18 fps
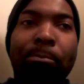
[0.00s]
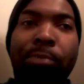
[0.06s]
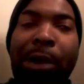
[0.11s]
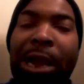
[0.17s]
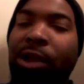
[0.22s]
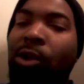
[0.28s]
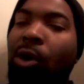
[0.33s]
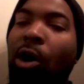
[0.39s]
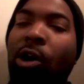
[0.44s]

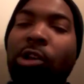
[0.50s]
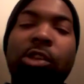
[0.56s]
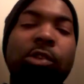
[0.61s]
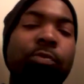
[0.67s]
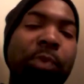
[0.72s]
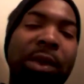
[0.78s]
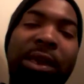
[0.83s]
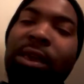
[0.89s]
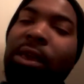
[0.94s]
break off
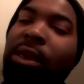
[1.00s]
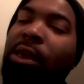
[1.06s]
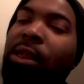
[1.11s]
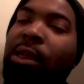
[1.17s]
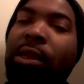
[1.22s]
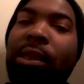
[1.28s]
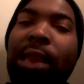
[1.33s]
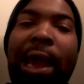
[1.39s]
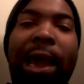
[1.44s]
speed
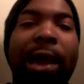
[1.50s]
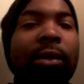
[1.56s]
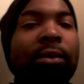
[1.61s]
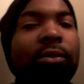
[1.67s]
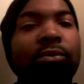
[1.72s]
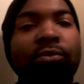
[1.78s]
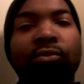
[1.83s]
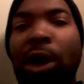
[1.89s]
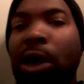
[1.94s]
and
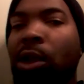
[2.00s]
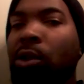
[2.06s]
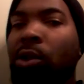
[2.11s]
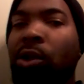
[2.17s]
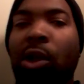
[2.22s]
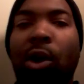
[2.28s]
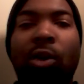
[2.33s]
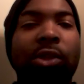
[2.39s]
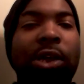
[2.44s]
that run,
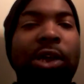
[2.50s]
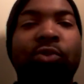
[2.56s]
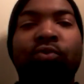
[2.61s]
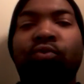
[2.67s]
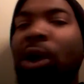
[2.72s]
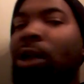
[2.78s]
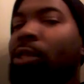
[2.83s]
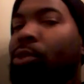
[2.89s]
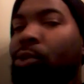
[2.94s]
that's
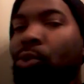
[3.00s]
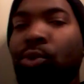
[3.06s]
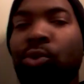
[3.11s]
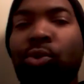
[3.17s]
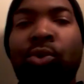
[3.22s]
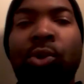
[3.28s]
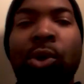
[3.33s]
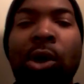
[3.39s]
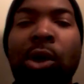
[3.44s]
run
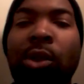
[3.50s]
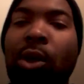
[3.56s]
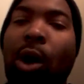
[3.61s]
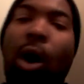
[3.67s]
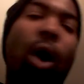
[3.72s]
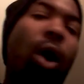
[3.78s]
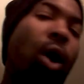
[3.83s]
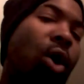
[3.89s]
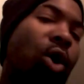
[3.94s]
through the
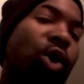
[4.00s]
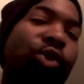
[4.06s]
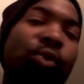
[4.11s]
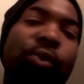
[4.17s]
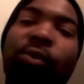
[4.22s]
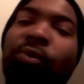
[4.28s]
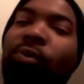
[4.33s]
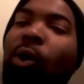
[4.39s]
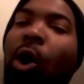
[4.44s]
holes
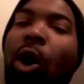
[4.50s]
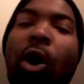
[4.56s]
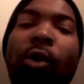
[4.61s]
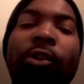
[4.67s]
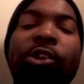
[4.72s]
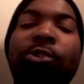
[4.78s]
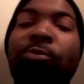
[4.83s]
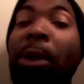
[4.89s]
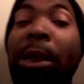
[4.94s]
with
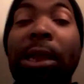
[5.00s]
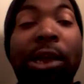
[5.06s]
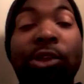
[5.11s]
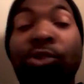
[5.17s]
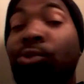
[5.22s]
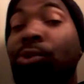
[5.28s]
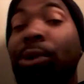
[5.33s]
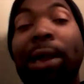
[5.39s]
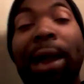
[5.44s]
all the speed that you